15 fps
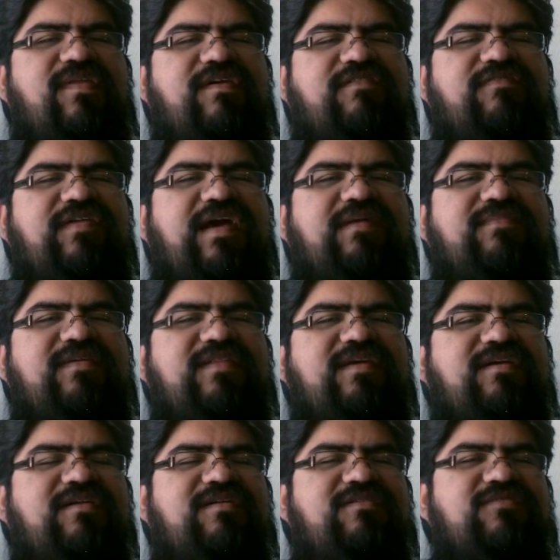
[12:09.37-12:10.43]
their family,
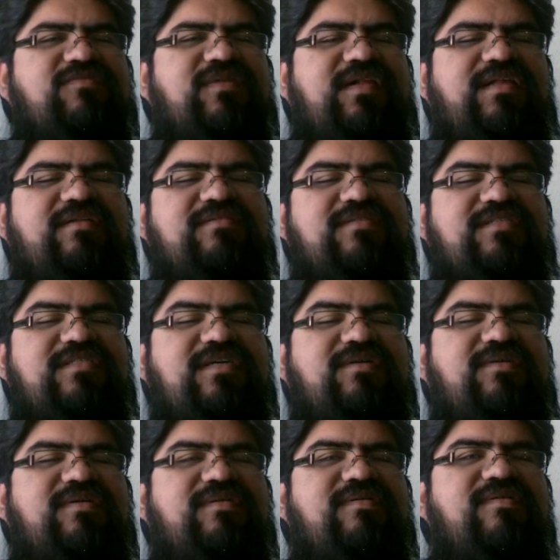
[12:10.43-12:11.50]
their close relatives,
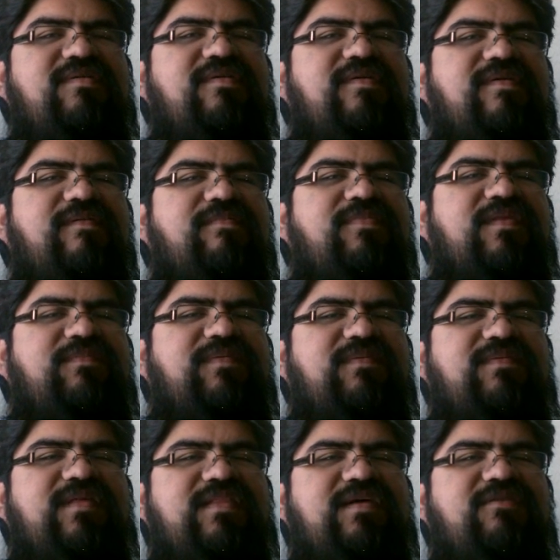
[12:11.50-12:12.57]
etc. The
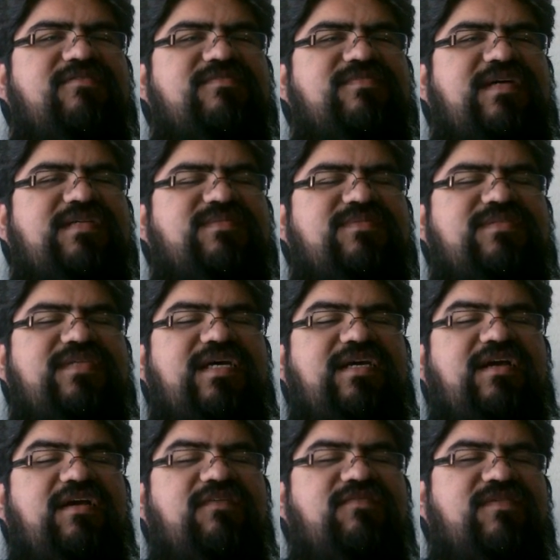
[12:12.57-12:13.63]
people that they're responsible for
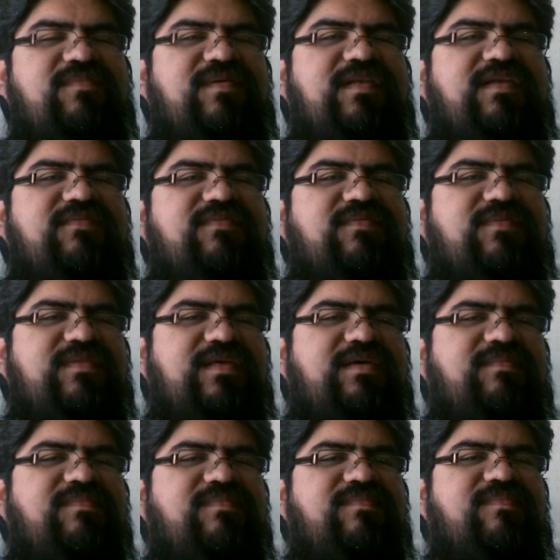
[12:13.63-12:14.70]
taking care of would be living with
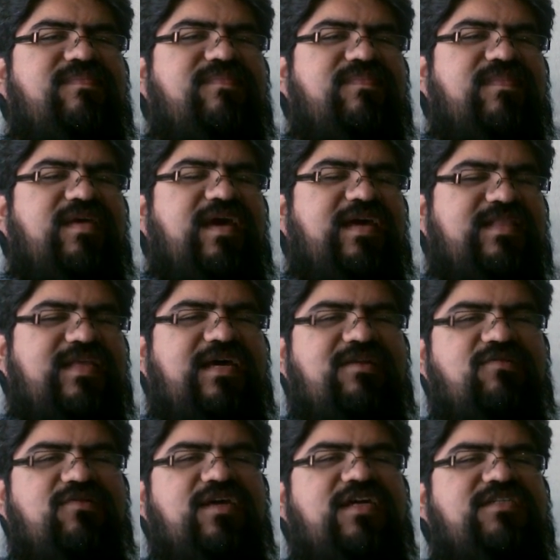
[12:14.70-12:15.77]
them at
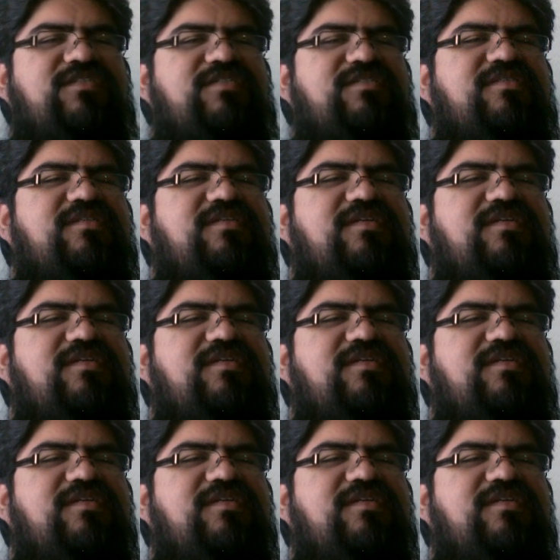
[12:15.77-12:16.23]
that location.